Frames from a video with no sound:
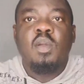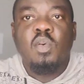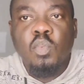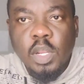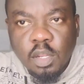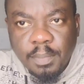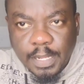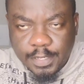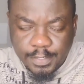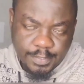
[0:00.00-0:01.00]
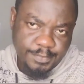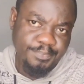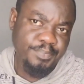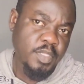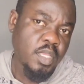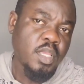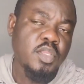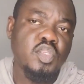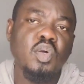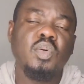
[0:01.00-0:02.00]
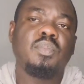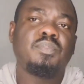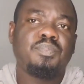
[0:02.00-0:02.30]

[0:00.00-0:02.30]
Welcome back. So